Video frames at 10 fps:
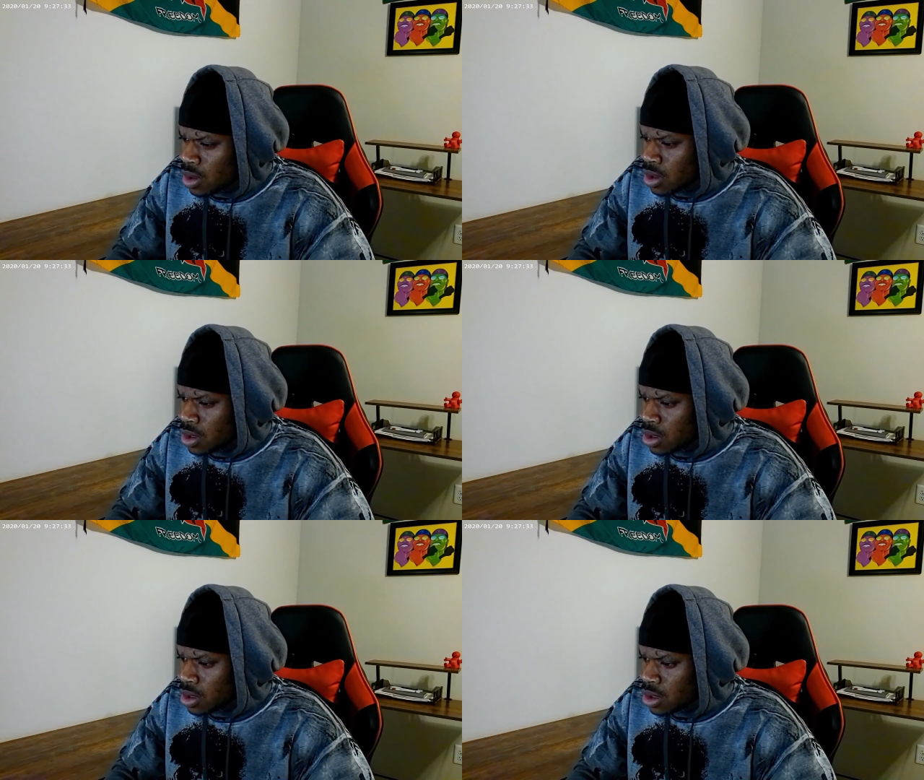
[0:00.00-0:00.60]

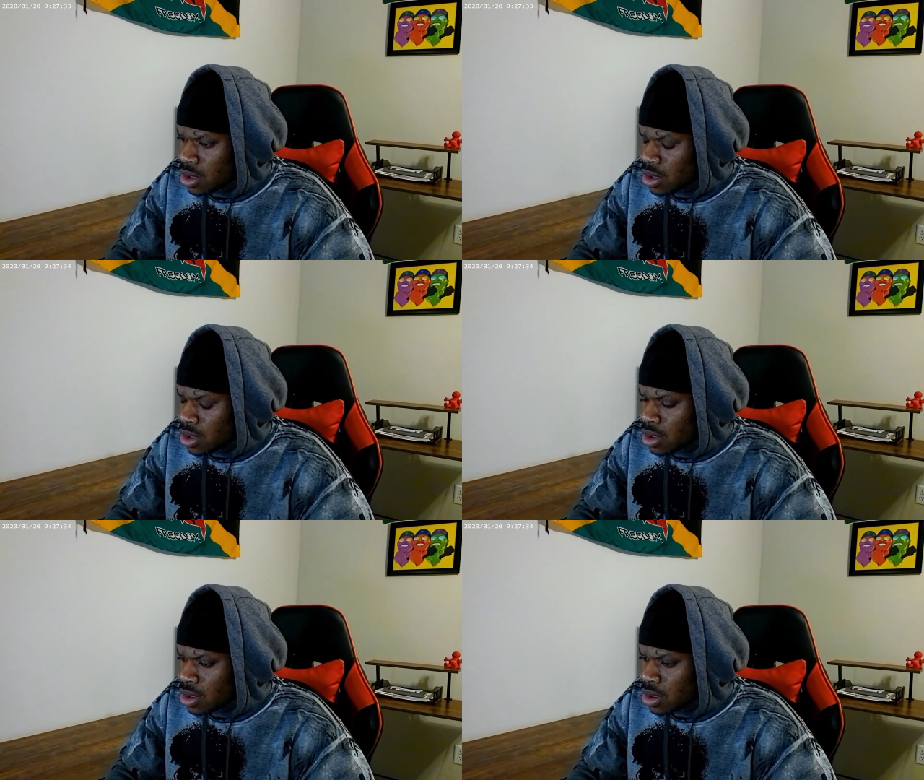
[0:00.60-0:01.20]

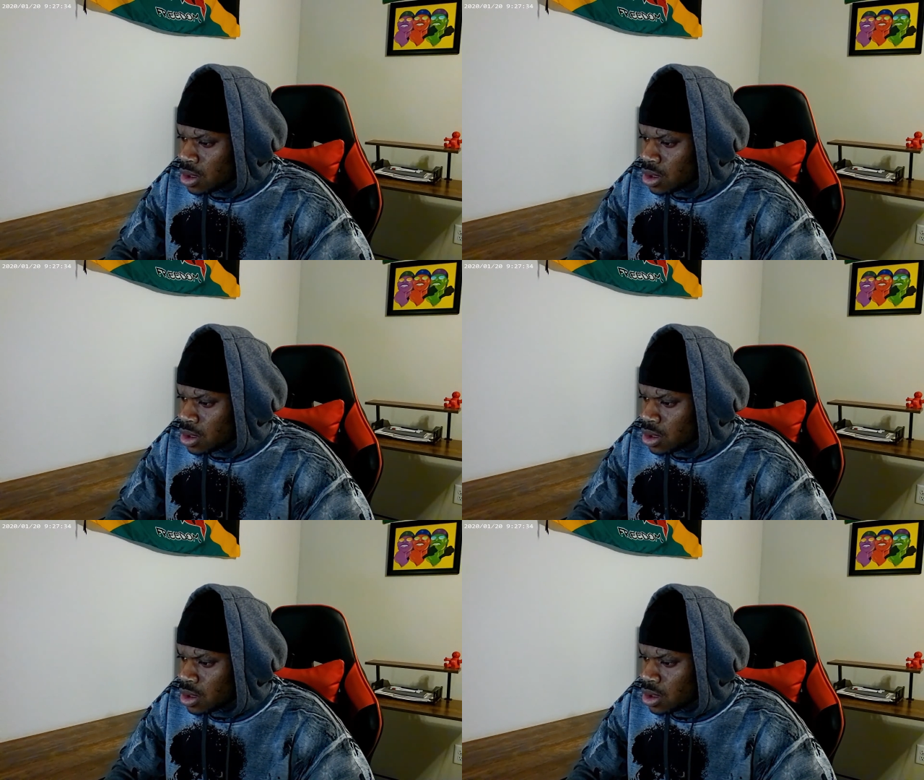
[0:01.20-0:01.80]

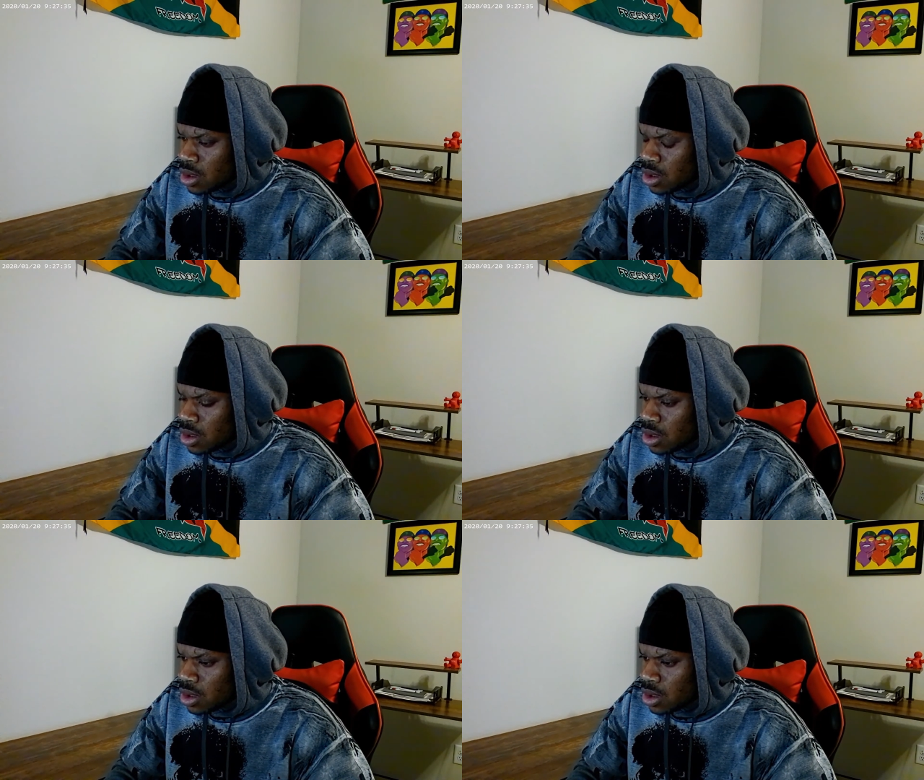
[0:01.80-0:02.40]

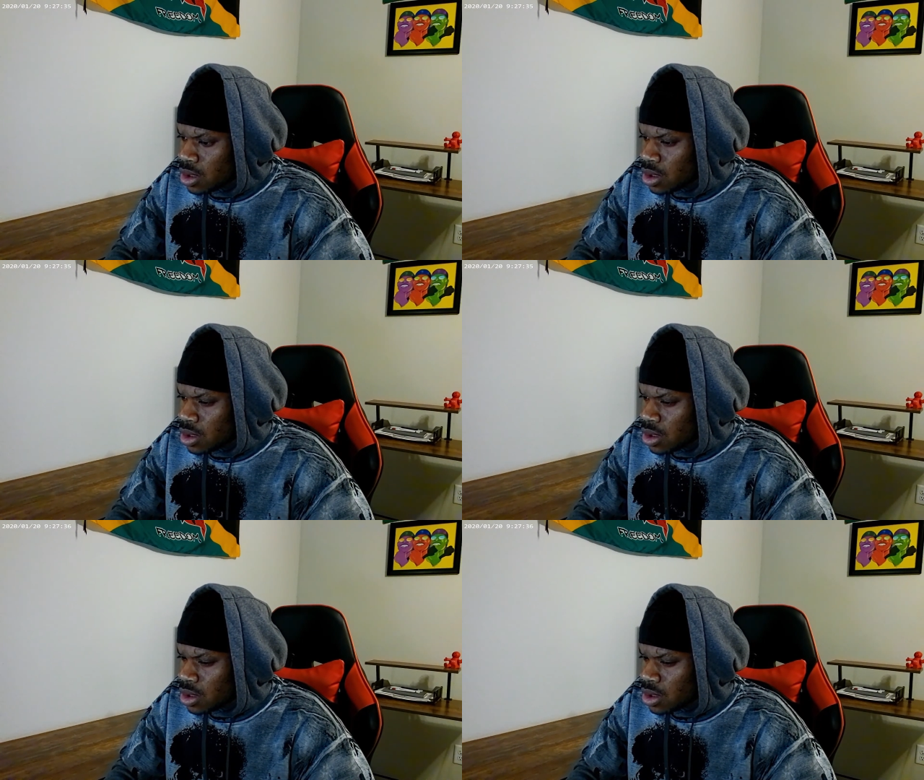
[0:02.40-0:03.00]

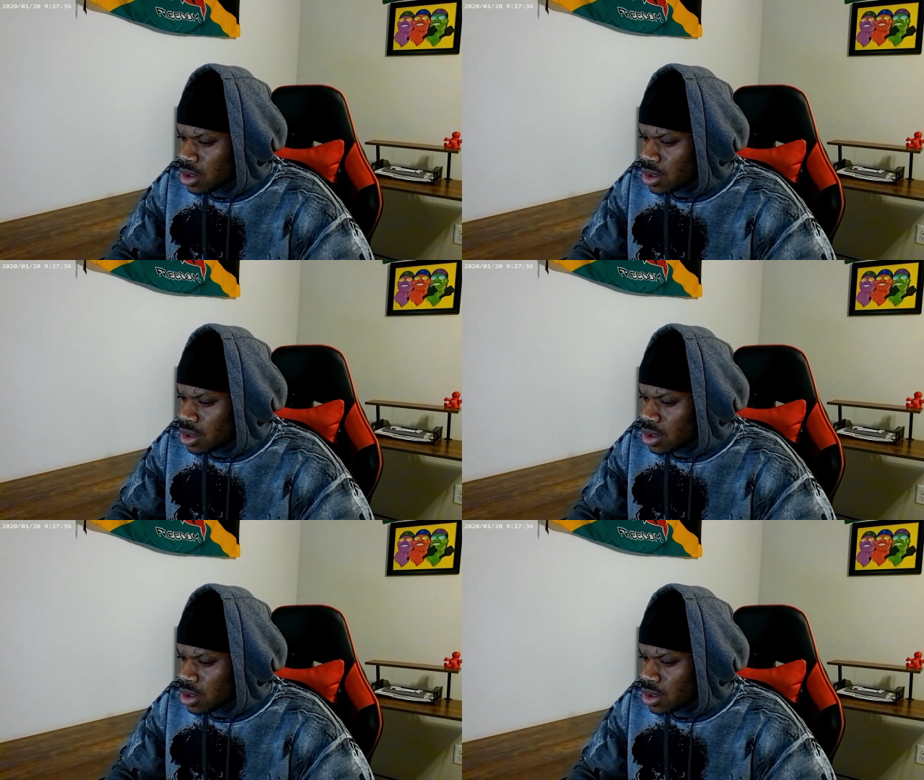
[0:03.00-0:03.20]
(no one is talking)